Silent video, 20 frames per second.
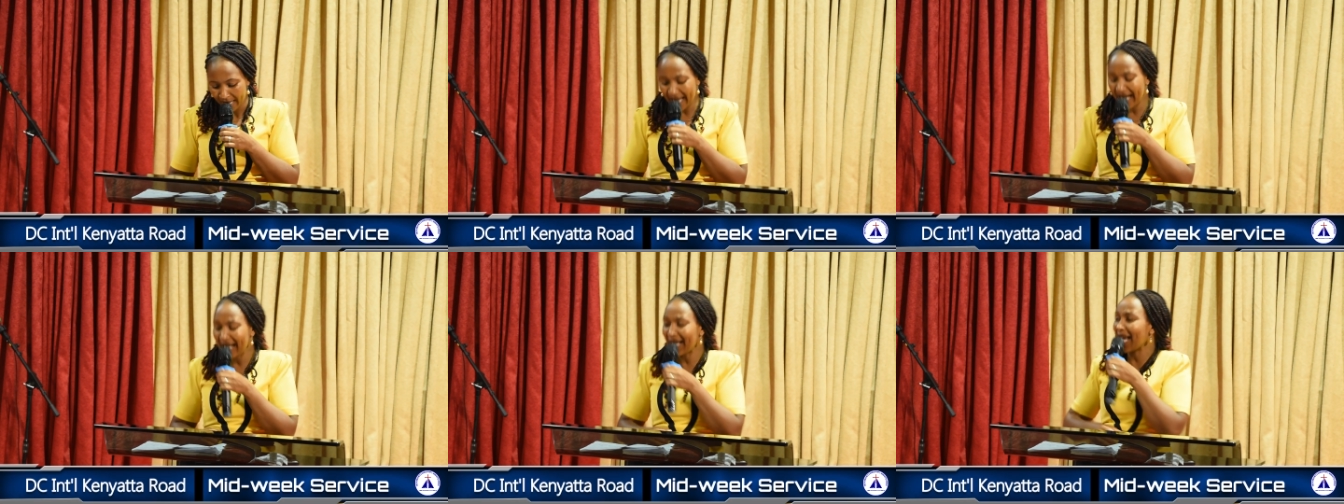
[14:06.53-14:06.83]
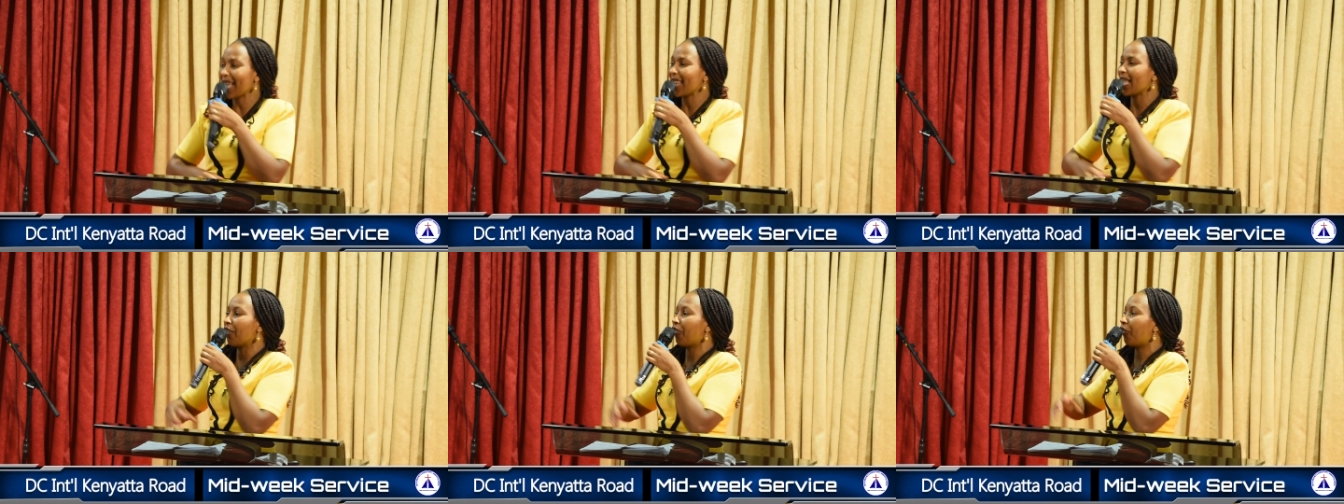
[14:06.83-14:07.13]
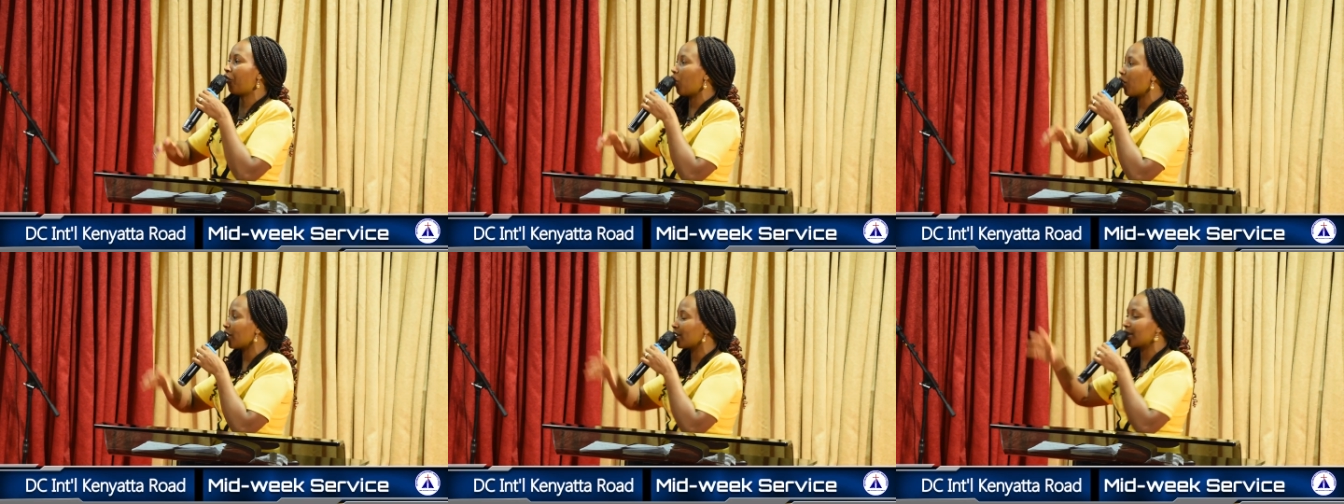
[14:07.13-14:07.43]
And other
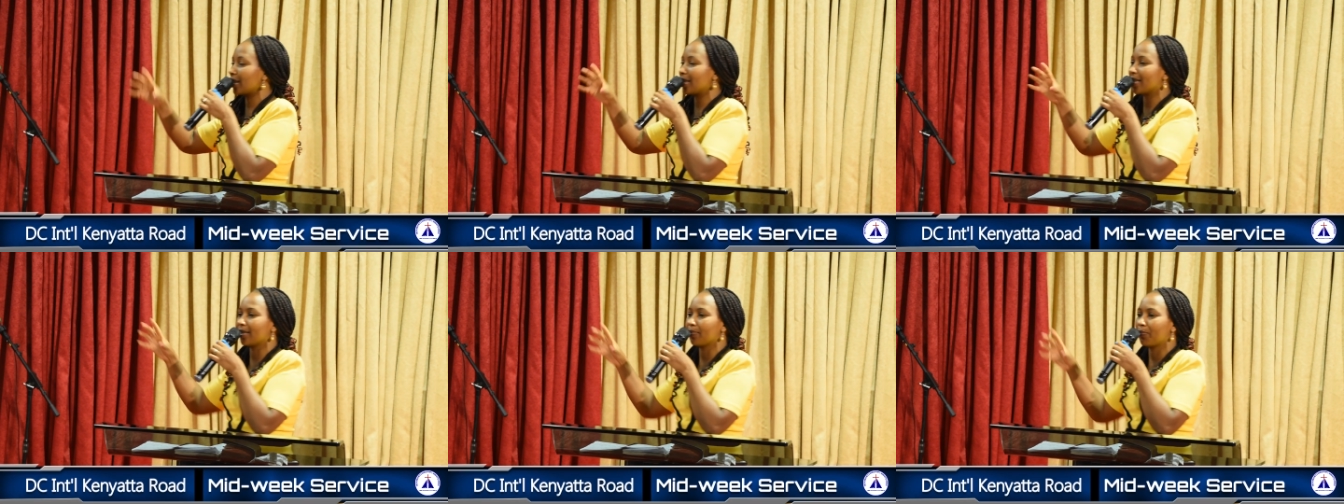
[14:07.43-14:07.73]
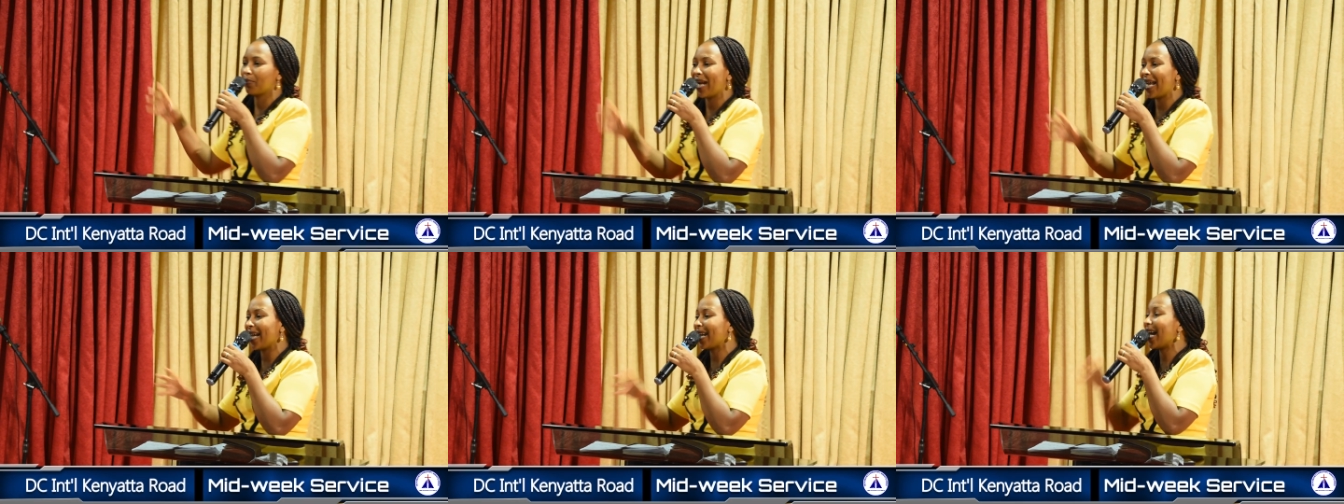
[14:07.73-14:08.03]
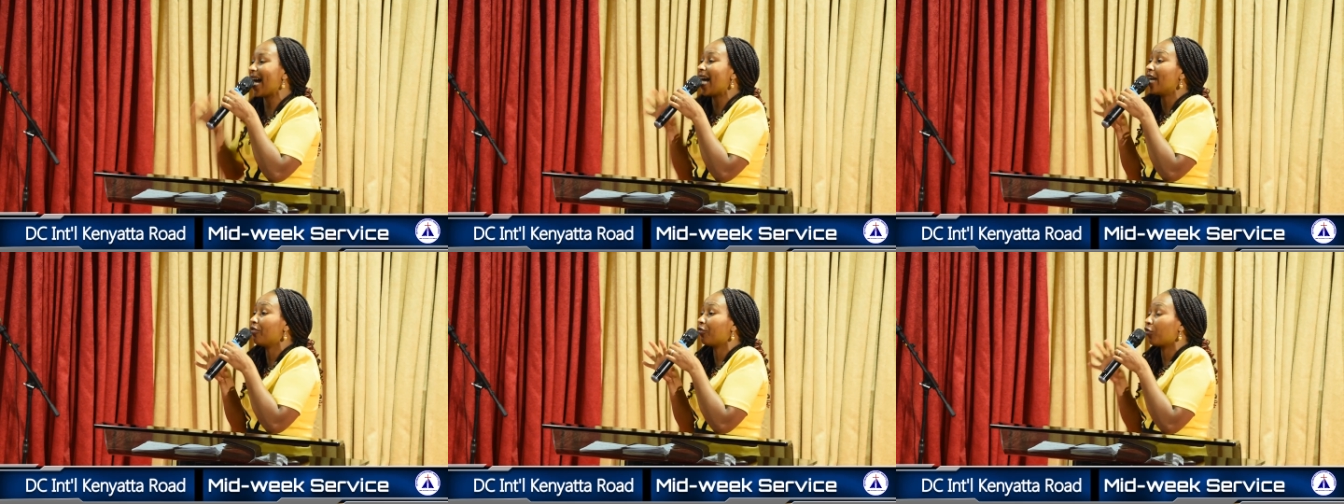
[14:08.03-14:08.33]
foxes break
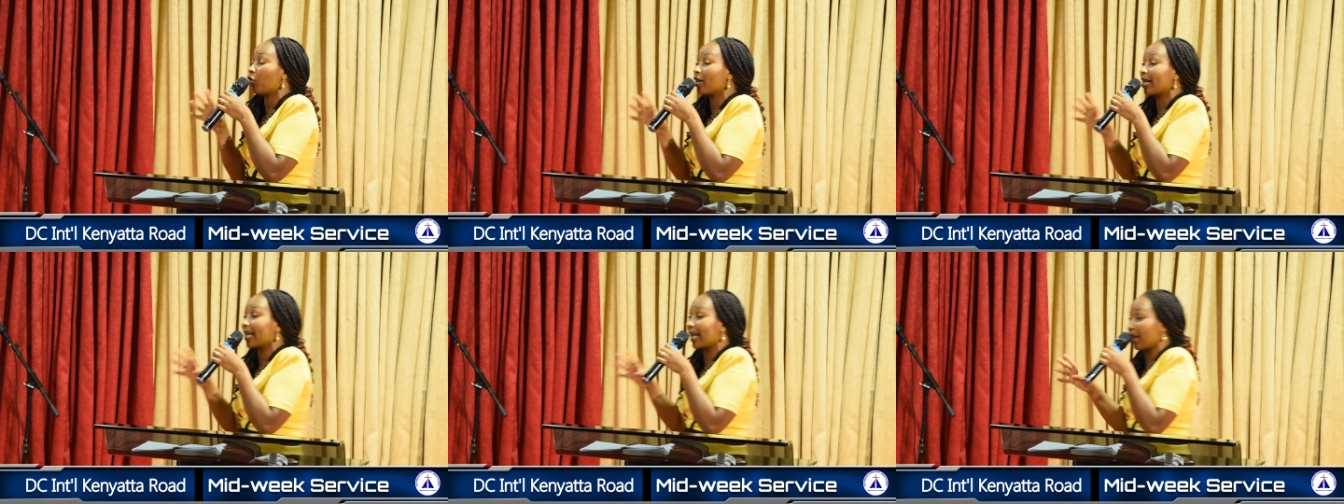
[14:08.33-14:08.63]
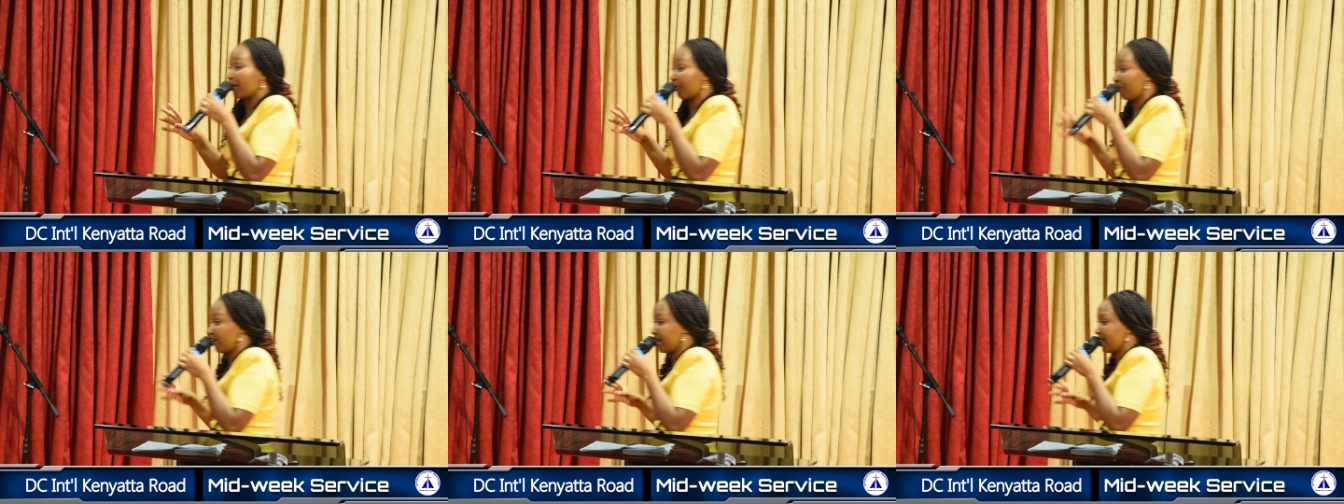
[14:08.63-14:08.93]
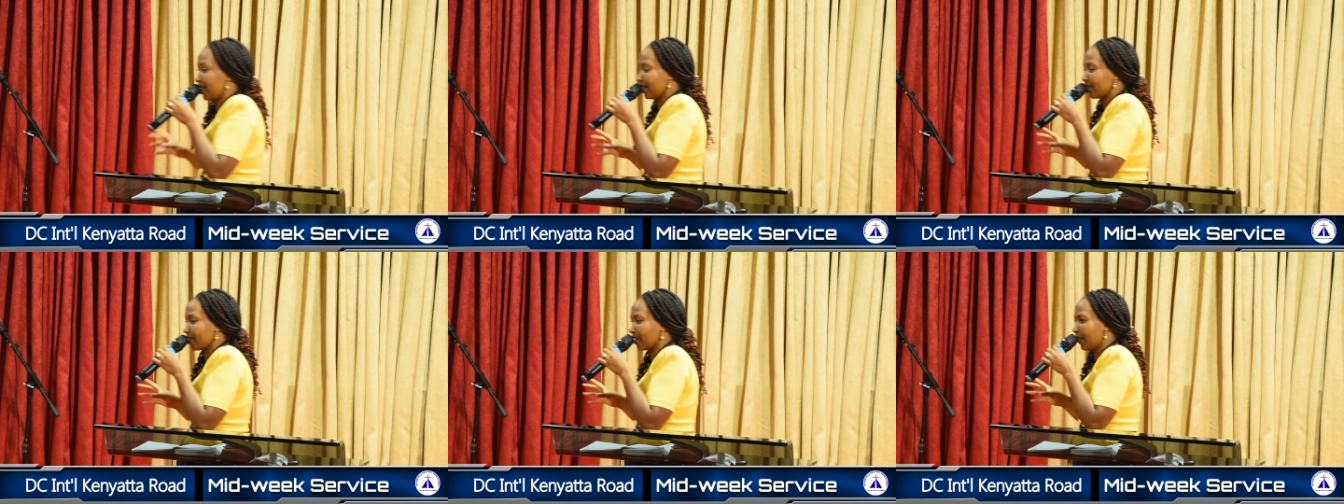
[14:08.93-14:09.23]
like
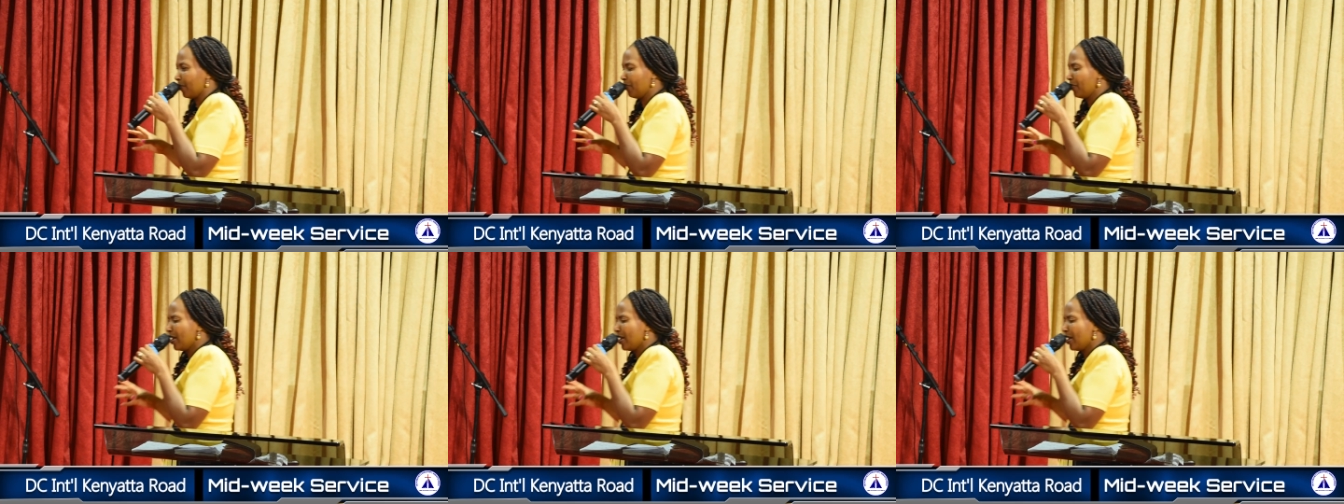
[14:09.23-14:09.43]
unforgiveness.